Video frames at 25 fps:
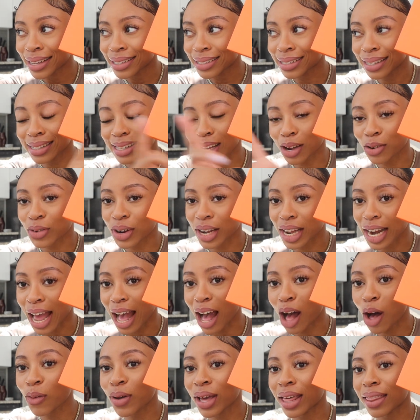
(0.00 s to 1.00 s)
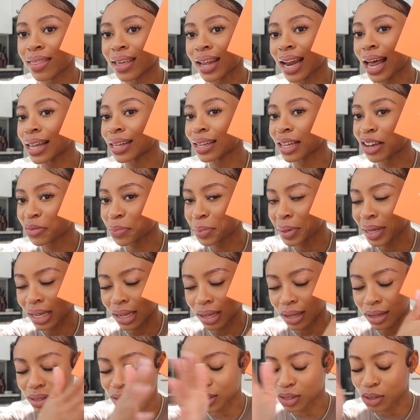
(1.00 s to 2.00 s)
since I ran out, and then I love
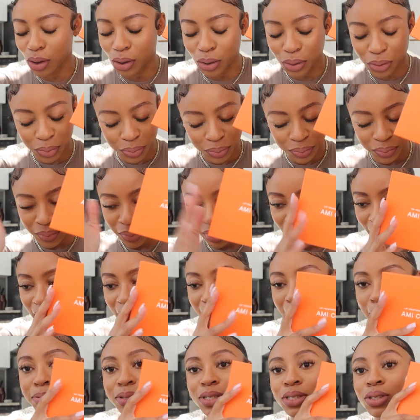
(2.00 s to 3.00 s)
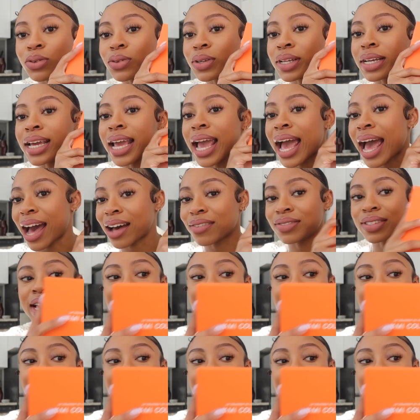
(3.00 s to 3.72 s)
pink, so absolutely have